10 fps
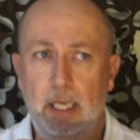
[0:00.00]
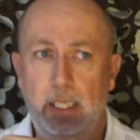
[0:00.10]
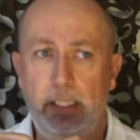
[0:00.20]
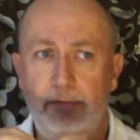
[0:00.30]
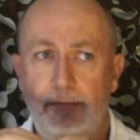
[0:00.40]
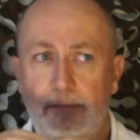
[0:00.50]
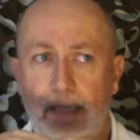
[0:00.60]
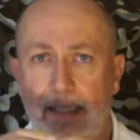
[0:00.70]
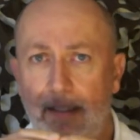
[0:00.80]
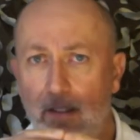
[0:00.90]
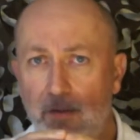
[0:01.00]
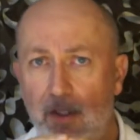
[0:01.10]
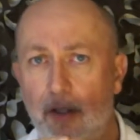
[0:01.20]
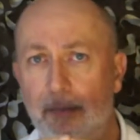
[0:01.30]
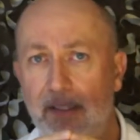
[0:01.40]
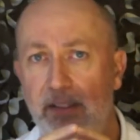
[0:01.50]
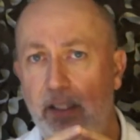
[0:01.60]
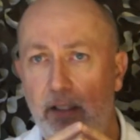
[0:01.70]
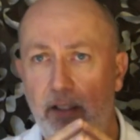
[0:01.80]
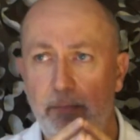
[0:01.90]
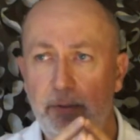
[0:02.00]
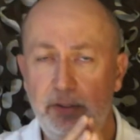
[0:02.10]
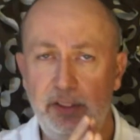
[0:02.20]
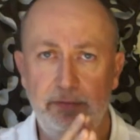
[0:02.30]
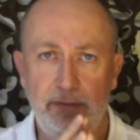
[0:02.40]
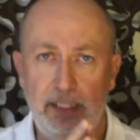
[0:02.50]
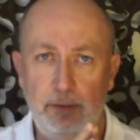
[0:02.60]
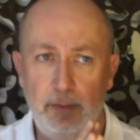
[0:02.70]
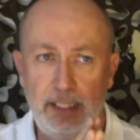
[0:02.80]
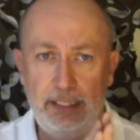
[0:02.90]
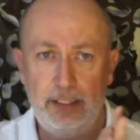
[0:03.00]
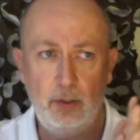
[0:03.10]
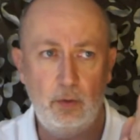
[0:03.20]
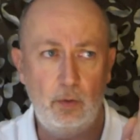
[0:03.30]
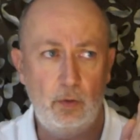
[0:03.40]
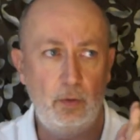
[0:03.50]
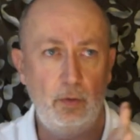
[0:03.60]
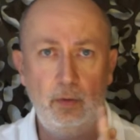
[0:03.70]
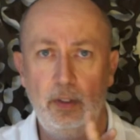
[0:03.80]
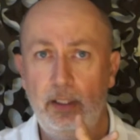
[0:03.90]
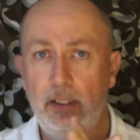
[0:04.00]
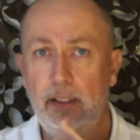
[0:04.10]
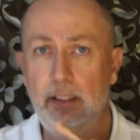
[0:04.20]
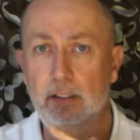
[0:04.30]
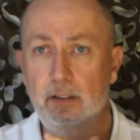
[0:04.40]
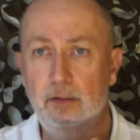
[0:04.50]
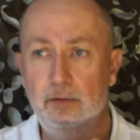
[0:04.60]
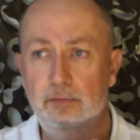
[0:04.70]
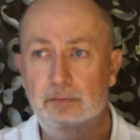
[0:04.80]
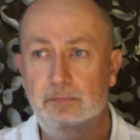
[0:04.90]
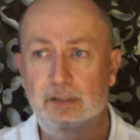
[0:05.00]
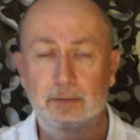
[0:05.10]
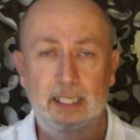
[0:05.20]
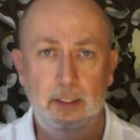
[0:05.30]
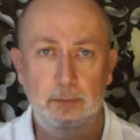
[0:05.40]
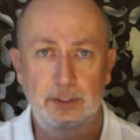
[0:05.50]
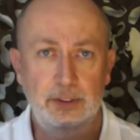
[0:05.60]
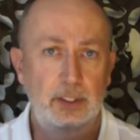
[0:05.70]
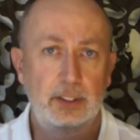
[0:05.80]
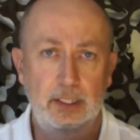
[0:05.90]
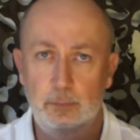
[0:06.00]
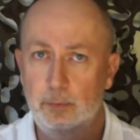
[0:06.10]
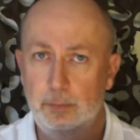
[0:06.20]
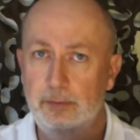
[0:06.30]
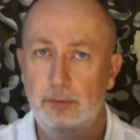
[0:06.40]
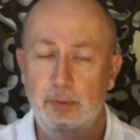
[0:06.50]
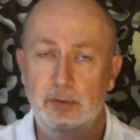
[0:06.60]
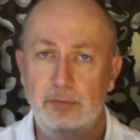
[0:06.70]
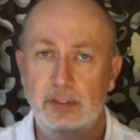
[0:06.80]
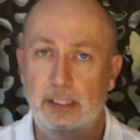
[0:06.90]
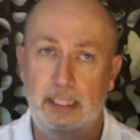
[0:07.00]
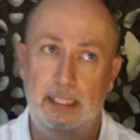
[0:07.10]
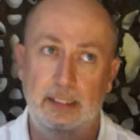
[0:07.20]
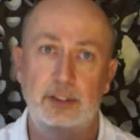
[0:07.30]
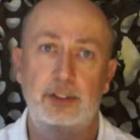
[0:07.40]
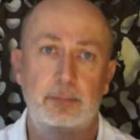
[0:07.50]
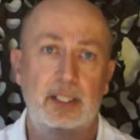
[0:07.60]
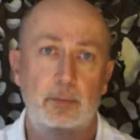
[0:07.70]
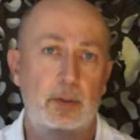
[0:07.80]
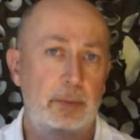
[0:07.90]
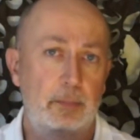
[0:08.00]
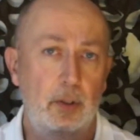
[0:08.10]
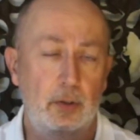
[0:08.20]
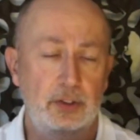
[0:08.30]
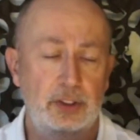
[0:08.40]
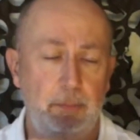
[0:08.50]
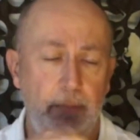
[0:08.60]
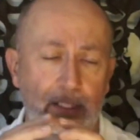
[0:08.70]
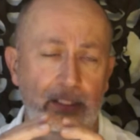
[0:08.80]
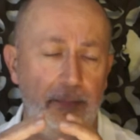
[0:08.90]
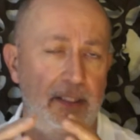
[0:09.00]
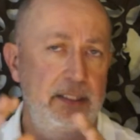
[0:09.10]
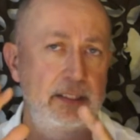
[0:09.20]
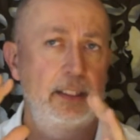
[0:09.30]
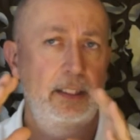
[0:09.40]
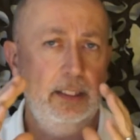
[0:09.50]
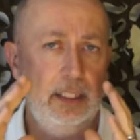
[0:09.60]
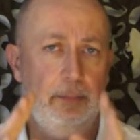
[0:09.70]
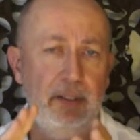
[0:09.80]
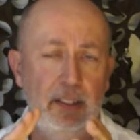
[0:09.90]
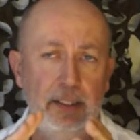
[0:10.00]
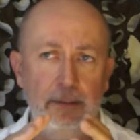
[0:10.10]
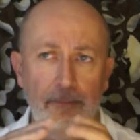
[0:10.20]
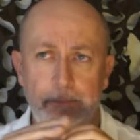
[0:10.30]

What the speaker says: And if any of those comments are abusive in any way or include foul language, they will be removed and you may well be blocked. So please keep it clean.